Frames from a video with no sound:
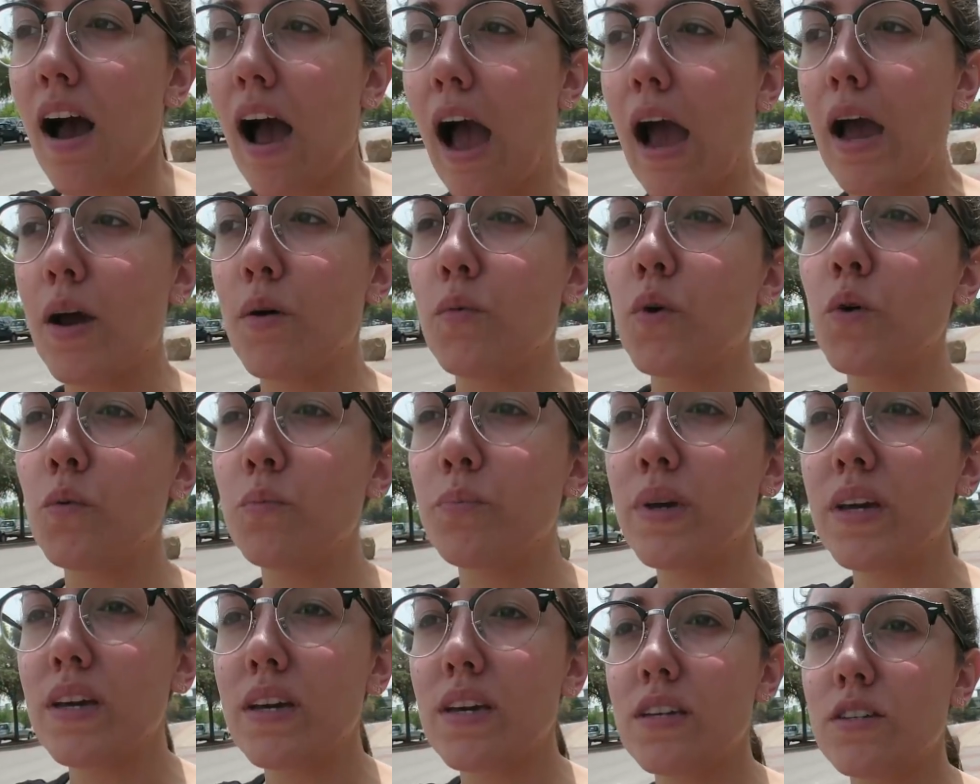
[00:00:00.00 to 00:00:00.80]
I will
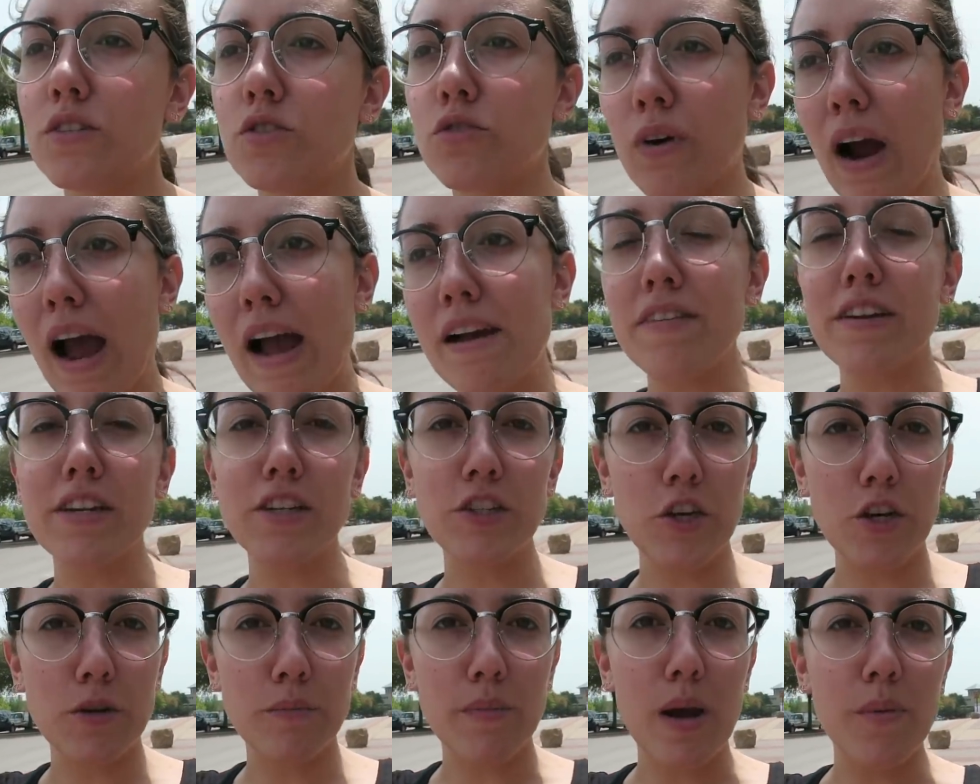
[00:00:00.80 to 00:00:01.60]
be
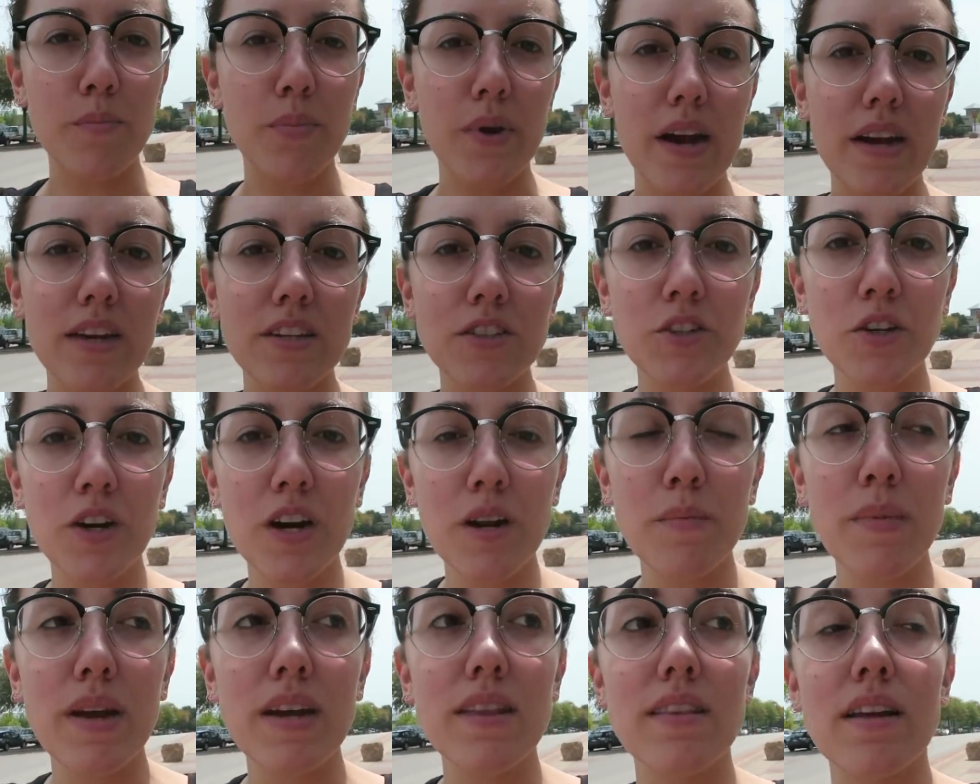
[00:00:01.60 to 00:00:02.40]
driving during my breaks, you know
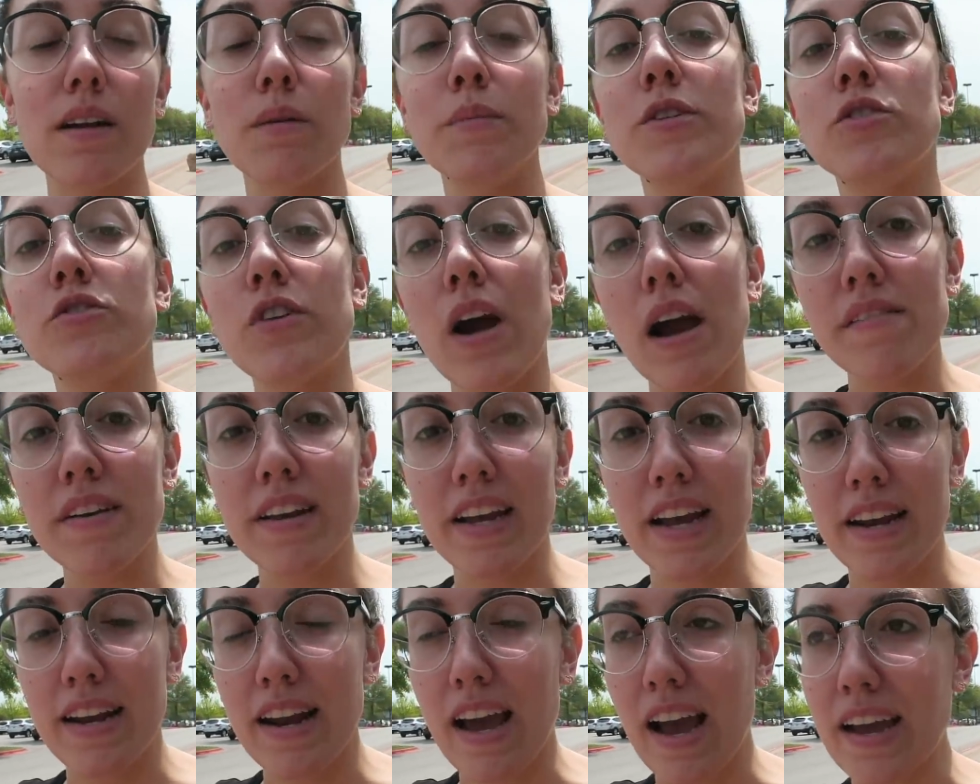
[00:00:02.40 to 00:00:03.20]
what I mean? Then I'll be
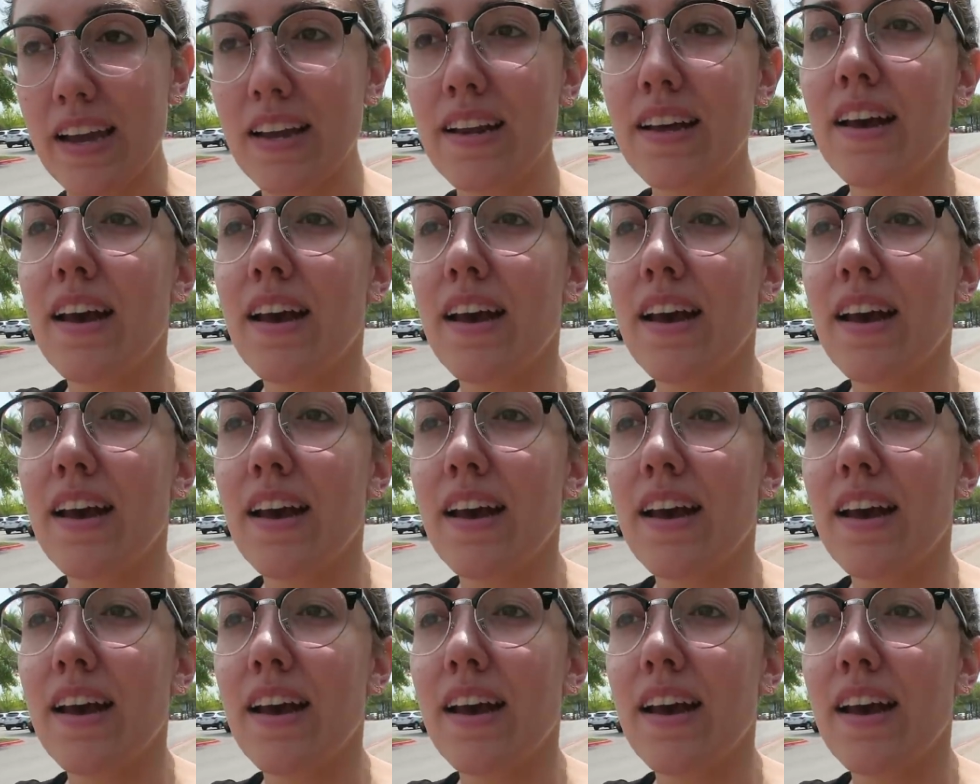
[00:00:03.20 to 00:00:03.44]
driving at night.